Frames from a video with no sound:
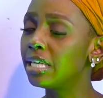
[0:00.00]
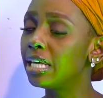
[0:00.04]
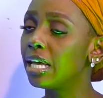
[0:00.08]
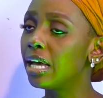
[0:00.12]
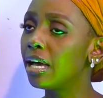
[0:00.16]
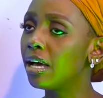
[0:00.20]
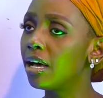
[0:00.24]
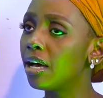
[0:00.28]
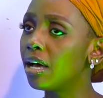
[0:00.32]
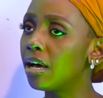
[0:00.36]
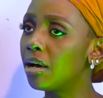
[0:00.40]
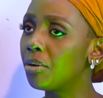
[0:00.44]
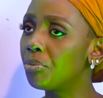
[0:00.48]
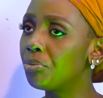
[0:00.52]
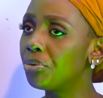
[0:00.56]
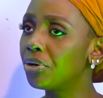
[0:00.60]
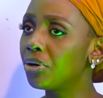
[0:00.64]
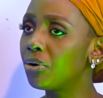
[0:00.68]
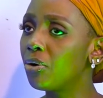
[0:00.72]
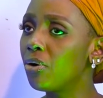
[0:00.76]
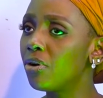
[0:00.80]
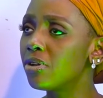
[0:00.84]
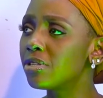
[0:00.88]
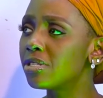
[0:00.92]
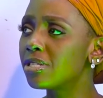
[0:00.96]
Yeah,
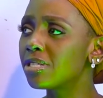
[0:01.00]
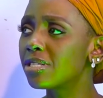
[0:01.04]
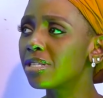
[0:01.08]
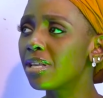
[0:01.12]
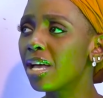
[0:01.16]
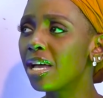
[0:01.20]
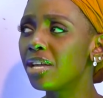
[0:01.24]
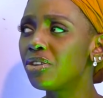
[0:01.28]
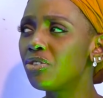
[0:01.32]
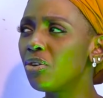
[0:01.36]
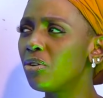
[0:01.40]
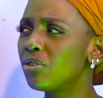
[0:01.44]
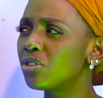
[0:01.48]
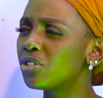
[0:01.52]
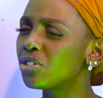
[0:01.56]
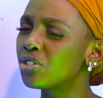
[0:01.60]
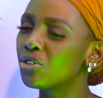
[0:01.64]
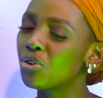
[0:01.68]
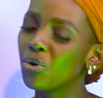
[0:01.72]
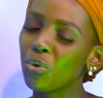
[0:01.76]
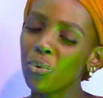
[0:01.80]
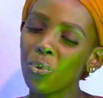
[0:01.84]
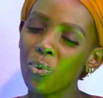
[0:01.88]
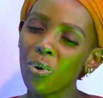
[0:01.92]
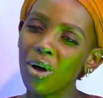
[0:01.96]
because I don't
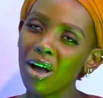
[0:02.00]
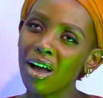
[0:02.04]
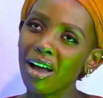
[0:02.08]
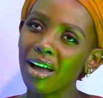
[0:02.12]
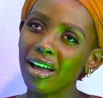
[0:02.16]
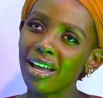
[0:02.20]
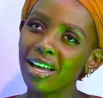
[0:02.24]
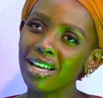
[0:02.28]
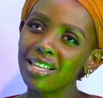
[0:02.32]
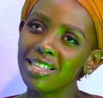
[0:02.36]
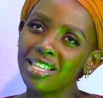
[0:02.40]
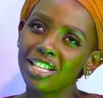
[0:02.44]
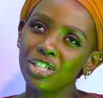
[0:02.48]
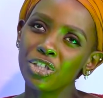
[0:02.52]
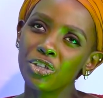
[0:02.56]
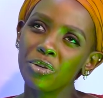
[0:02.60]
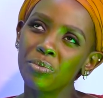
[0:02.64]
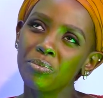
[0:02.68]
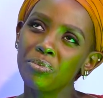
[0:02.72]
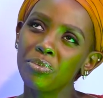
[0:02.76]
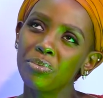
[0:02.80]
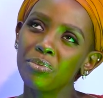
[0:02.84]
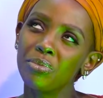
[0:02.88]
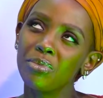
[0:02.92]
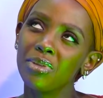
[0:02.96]
know why. And they
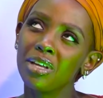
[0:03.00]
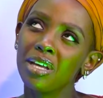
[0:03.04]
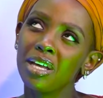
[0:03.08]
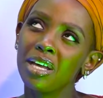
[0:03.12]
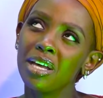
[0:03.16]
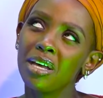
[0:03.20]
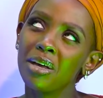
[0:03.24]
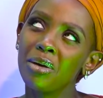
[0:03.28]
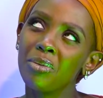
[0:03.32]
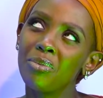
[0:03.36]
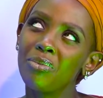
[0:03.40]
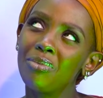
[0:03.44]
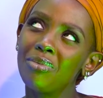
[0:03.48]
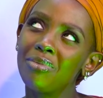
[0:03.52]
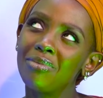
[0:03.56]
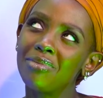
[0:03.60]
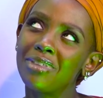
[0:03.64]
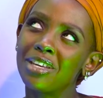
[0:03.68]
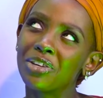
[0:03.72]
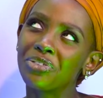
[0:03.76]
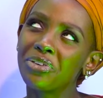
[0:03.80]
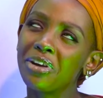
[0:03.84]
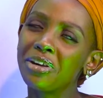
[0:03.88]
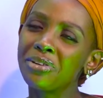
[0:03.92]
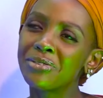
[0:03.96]
should...
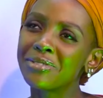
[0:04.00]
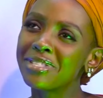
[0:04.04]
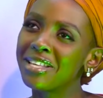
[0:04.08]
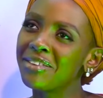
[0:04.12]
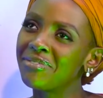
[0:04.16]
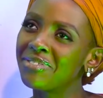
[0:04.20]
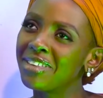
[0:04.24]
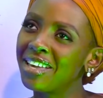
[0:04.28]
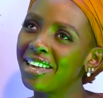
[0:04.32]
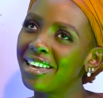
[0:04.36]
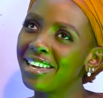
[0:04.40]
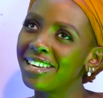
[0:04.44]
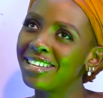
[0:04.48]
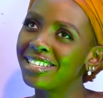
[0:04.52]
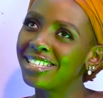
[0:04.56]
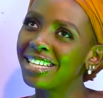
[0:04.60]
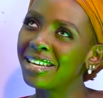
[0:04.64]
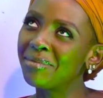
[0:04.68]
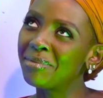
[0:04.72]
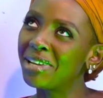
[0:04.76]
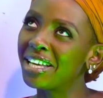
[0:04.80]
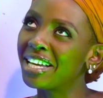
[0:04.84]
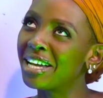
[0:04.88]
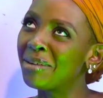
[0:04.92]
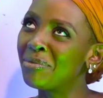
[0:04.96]
They're trying to save their
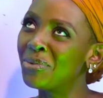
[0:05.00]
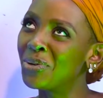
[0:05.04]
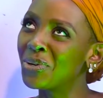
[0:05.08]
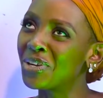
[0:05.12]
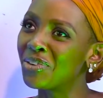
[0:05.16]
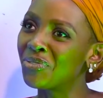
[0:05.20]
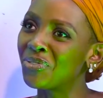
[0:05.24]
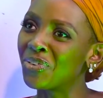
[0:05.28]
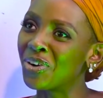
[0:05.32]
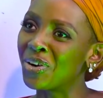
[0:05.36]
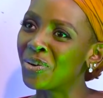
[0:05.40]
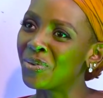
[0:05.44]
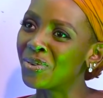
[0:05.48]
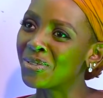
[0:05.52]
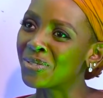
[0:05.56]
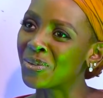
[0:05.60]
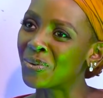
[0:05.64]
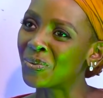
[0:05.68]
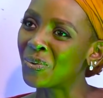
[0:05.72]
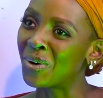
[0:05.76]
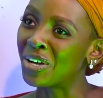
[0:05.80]
airtime. Like, I'm looking for a reason